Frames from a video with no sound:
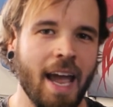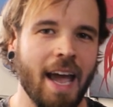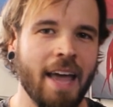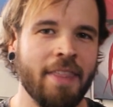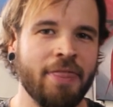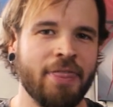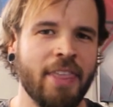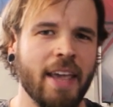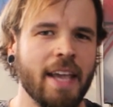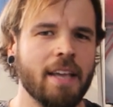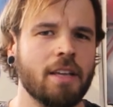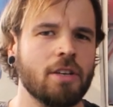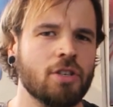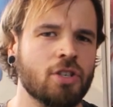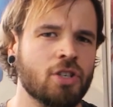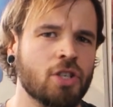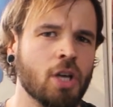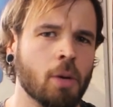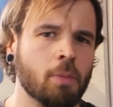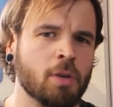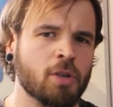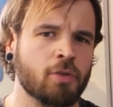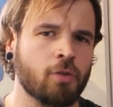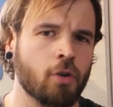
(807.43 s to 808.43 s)
and thank you
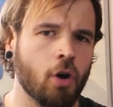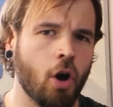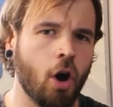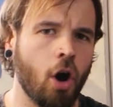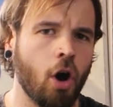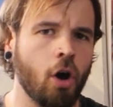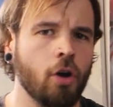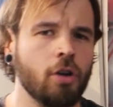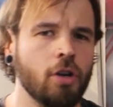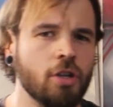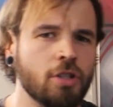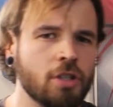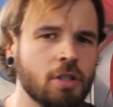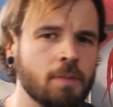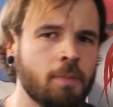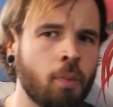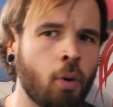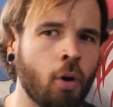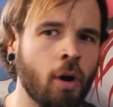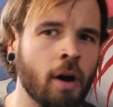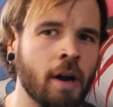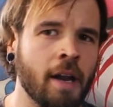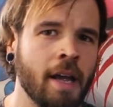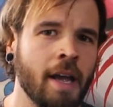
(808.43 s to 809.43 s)
so much for all your
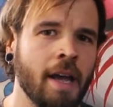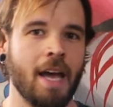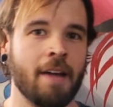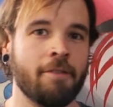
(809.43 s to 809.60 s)
support.